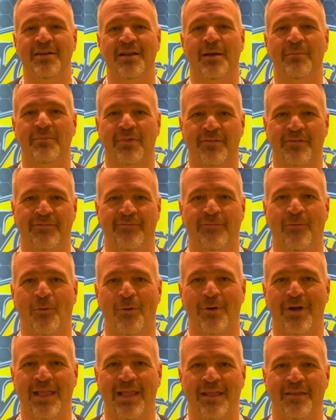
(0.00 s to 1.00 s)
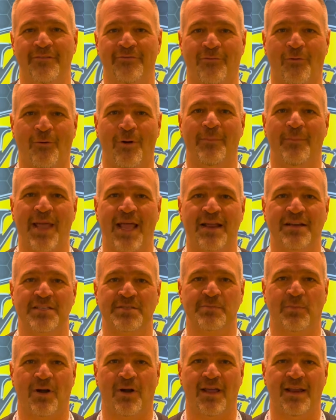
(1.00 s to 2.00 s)
number 40 for
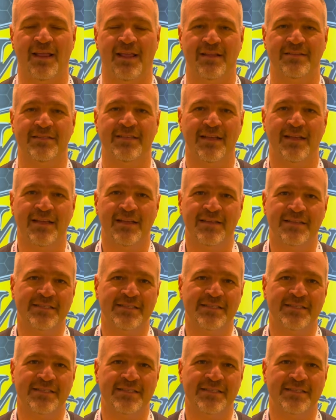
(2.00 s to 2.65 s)
Magnus Broadheads,